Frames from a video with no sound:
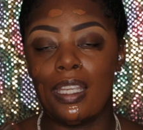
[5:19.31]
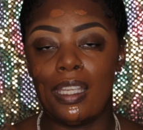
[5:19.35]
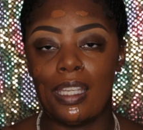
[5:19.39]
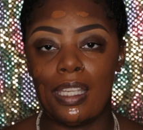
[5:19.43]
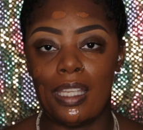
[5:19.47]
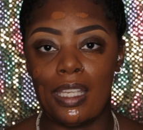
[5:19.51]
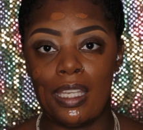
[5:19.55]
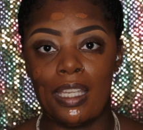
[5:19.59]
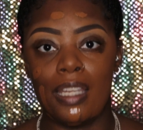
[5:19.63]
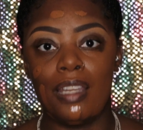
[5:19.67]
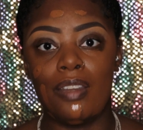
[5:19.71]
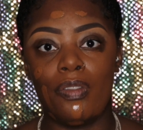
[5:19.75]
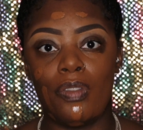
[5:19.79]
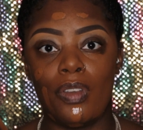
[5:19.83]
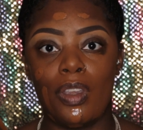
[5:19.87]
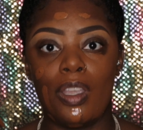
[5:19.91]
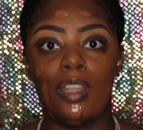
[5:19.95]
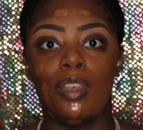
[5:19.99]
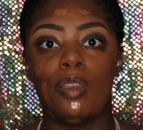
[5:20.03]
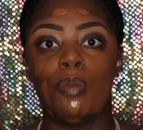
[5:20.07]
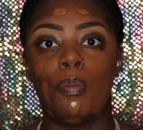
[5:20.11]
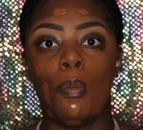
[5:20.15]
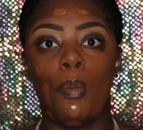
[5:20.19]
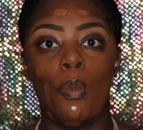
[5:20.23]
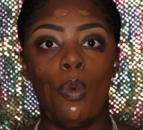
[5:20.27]

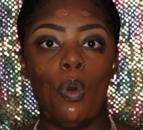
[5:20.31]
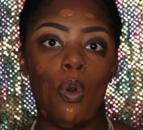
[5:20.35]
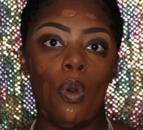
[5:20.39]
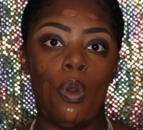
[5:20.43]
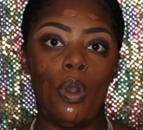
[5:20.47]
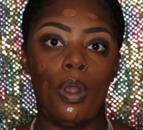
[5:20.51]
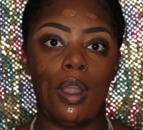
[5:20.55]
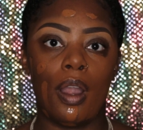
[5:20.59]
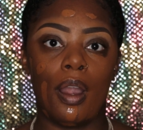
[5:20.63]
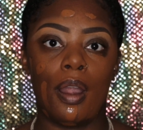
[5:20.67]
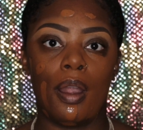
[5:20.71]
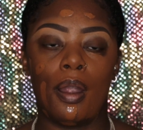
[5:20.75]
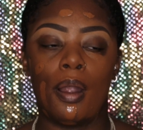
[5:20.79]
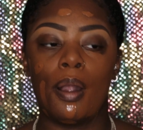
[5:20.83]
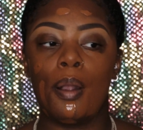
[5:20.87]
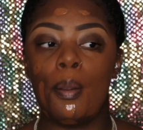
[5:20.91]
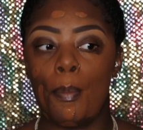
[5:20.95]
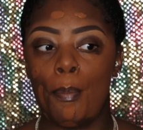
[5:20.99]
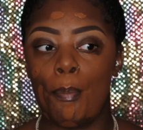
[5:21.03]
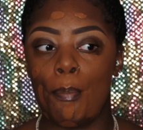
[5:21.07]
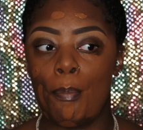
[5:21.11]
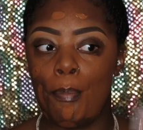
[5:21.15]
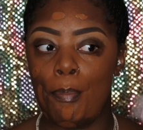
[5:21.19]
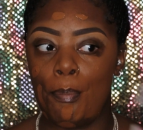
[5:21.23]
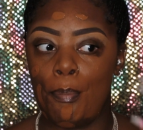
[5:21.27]
even more
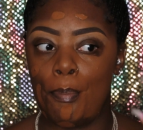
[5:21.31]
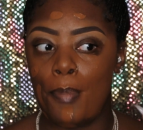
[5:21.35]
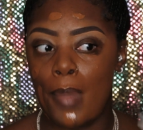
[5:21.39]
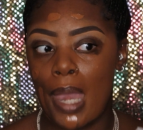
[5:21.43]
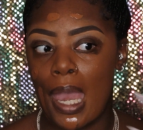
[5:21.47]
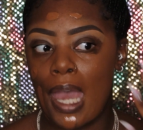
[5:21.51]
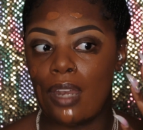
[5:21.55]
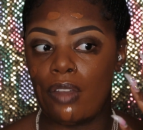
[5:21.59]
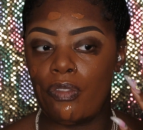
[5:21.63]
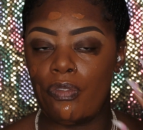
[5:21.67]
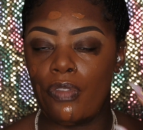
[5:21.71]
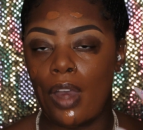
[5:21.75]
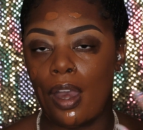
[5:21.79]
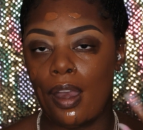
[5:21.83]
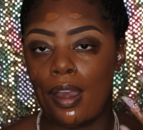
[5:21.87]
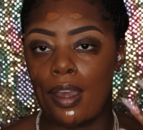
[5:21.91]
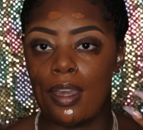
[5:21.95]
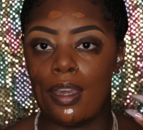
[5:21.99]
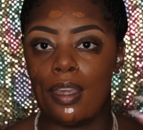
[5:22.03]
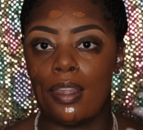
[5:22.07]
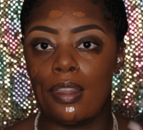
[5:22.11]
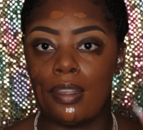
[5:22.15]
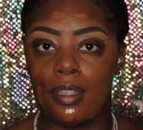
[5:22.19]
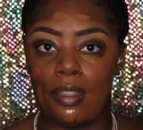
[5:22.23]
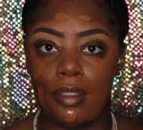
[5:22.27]

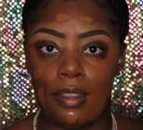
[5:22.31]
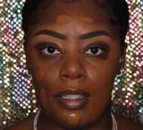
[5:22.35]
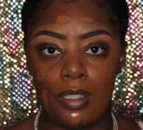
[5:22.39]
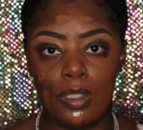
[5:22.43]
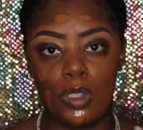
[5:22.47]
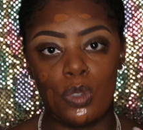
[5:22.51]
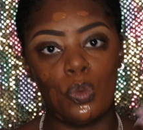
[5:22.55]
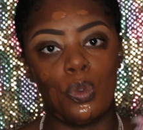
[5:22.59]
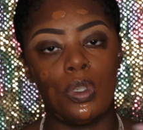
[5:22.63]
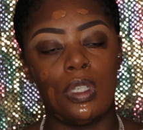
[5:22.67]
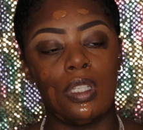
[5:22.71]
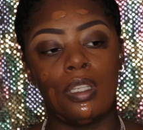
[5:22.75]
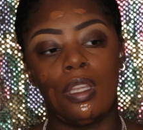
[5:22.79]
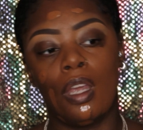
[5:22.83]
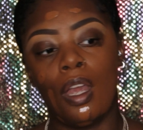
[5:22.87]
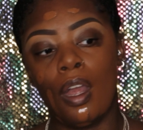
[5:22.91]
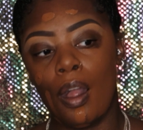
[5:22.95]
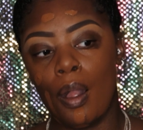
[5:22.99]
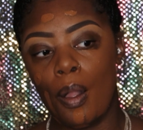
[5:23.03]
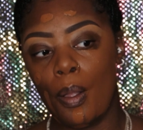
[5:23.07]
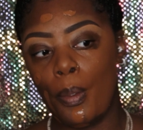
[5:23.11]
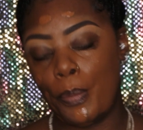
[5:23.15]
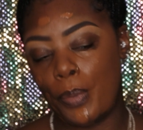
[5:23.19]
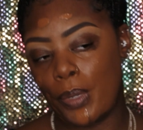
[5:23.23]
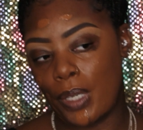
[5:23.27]
mattifying than this one,
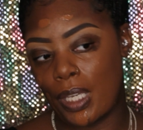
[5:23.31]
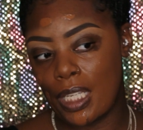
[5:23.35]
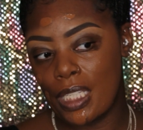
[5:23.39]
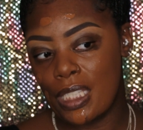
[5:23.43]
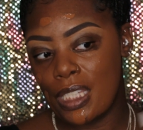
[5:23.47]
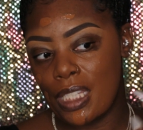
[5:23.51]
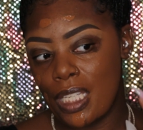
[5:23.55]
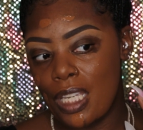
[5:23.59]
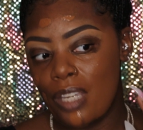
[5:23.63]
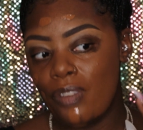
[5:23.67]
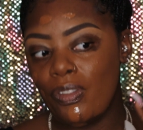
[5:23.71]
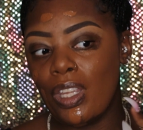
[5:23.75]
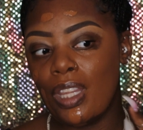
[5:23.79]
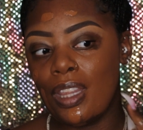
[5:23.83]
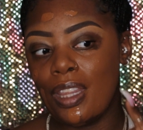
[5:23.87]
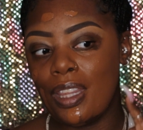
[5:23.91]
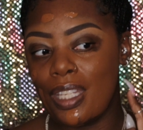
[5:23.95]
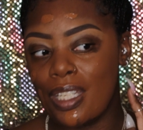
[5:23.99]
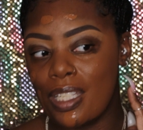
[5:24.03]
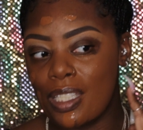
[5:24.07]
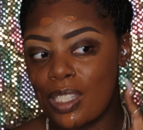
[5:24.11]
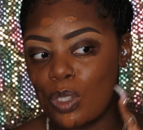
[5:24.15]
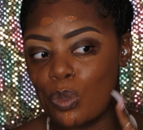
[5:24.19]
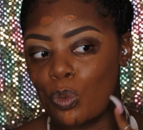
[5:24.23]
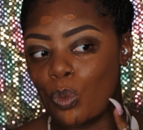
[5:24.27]
because even
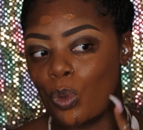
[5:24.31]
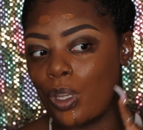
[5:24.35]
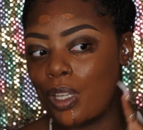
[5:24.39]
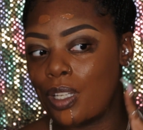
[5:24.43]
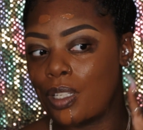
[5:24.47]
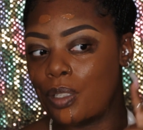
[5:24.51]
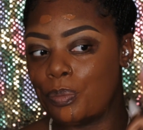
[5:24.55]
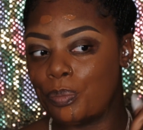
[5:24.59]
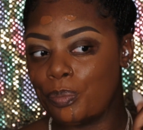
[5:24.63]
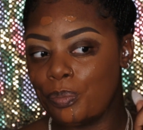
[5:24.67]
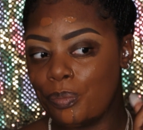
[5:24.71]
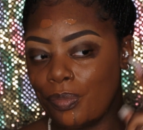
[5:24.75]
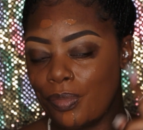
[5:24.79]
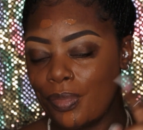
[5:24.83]
this one,